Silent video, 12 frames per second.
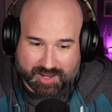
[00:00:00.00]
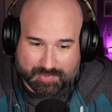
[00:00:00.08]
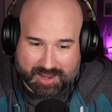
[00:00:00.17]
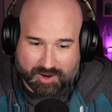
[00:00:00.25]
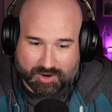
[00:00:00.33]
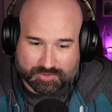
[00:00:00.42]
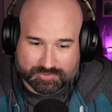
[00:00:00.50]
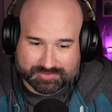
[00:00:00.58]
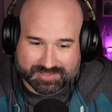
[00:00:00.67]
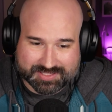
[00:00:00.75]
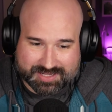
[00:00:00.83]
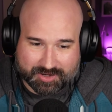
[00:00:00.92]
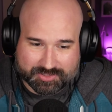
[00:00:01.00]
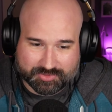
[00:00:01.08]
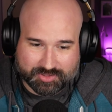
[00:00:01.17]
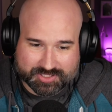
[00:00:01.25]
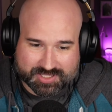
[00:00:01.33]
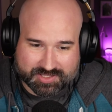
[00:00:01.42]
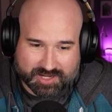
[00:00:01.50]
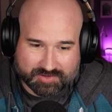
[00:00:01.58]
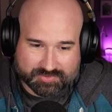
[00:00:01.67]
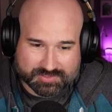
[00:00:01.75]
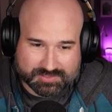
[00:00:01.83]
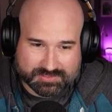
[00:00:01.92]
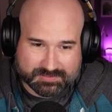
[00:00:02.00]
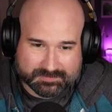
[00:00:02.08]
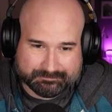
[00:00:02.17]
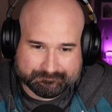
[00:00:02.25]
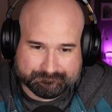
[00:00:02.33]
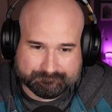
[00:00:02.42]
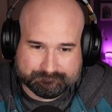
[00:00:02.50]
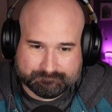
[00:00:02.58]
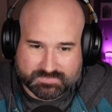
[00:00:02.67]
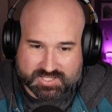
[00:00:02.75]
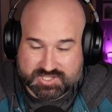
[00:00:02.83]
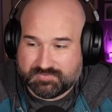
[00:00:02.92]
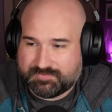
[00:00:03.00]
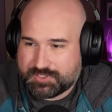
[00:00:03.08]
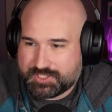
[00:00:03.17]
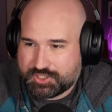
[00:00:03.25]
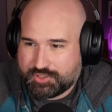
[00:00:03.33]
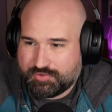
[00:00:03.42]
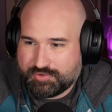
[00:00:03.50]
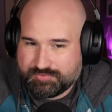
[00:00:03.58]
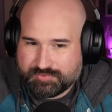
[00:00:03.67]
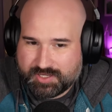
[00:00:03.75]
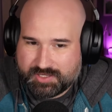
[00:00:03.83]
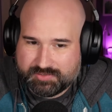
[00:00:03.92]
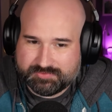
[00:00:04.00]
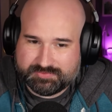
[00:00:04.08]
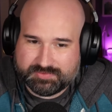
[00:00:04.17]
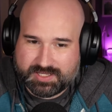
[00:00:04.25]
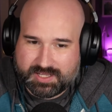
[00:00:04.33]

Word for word: how this character looks on the cover? This is the first issue of of uh,